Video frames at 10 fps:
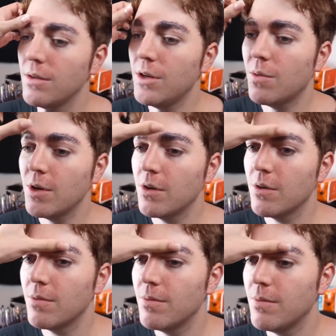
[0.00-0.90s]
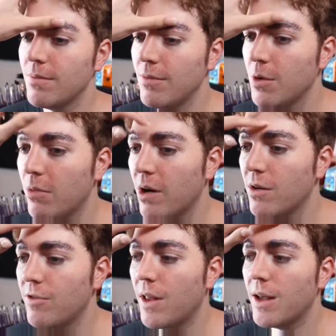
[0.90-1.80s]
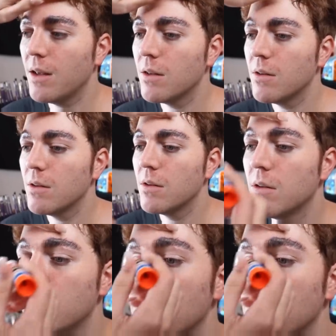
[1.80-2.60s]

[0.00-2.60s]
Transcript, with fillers: to James Charles, right? When James